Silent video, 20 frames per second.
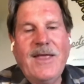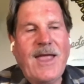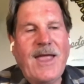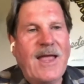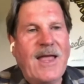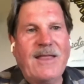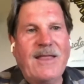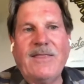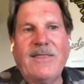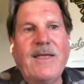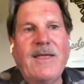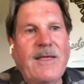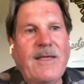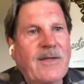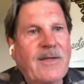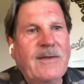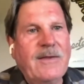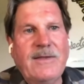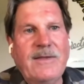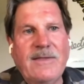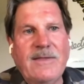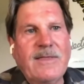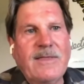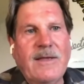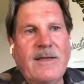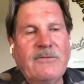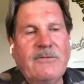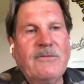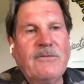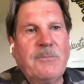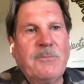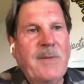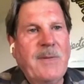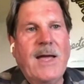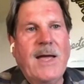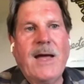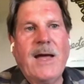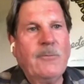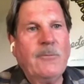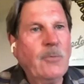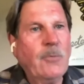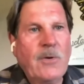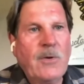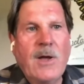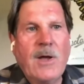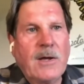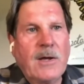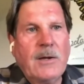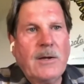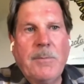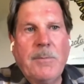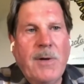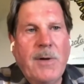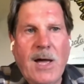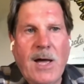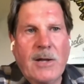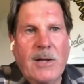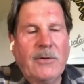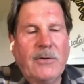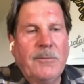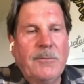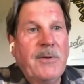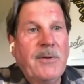anything that he thinks is bad, we're not going to bottle.